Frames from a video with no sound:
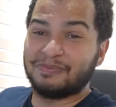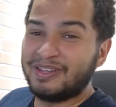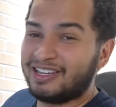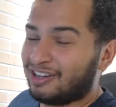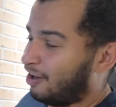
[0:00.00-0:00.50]

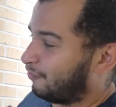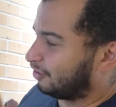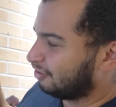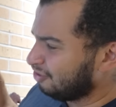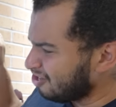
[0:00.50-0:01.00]
me covered.
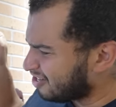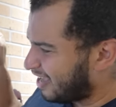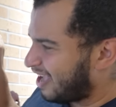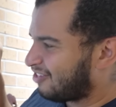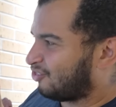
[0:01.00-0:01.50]
Look
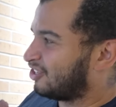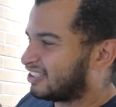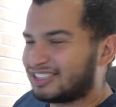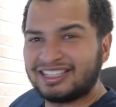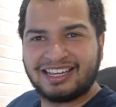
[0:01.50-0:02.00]
at
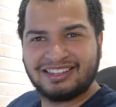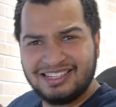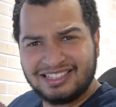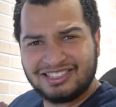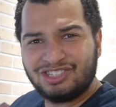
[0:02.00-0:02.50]
this thing.
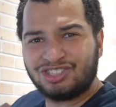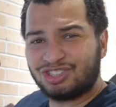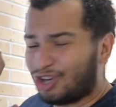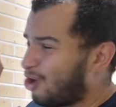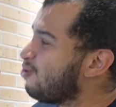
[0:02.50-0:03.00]
This is
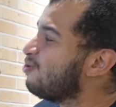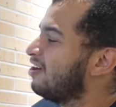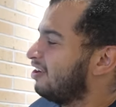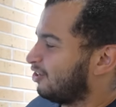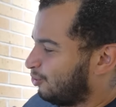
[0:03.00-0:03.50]
so
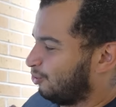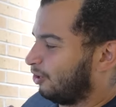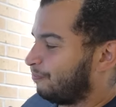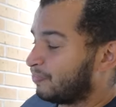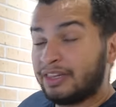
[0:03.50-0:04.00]

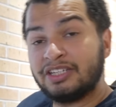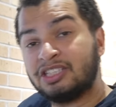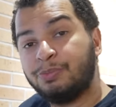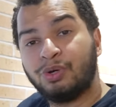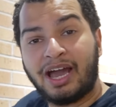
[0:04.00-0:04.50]
cool. This is a
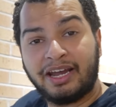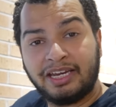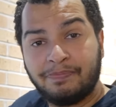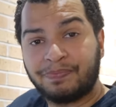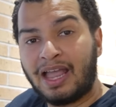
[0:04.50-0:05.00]

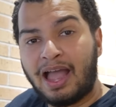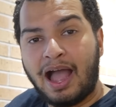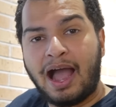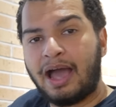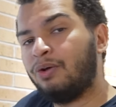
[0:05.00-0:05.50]
Bugatti.
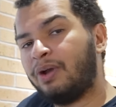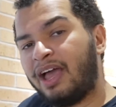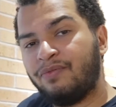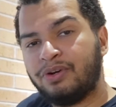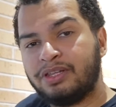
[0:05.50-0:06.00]
I don't
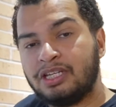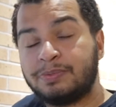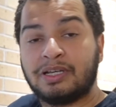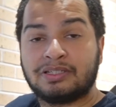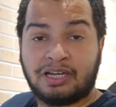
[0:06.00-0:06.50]
have one of these
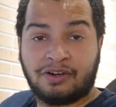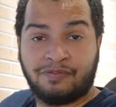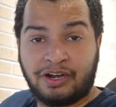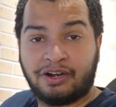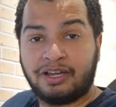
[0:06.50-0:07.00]
because they're
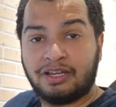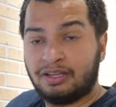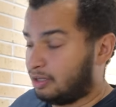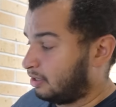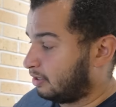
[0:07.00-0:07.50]
very
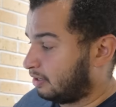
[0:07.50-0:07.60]
uh,